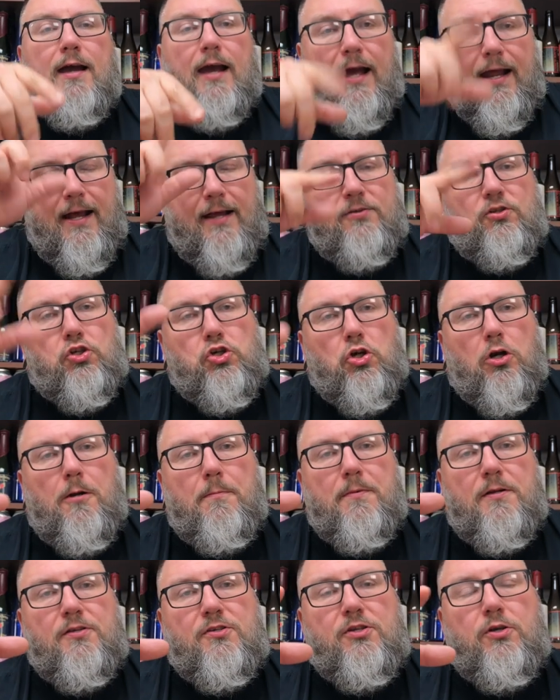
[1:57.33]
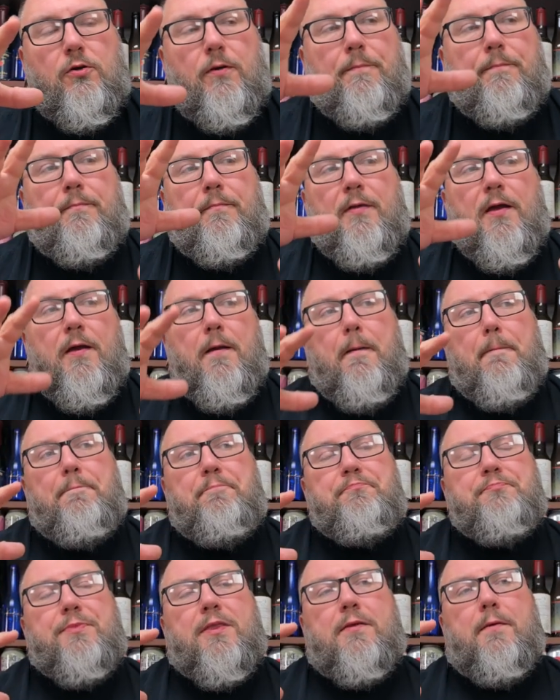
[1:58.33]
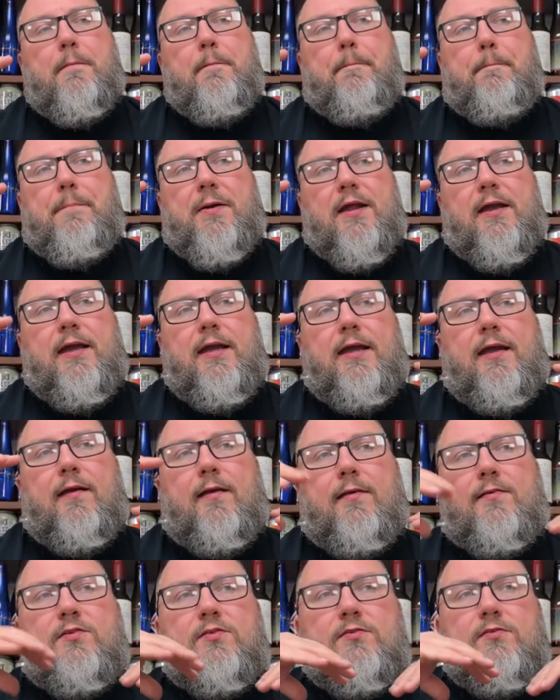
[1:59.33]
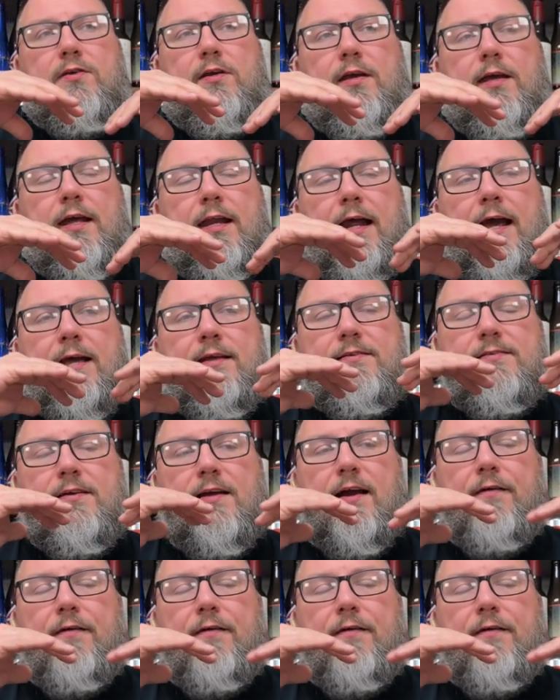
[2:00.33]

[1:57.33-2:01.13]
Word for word: It has a sharpness to it. But it, it's it has.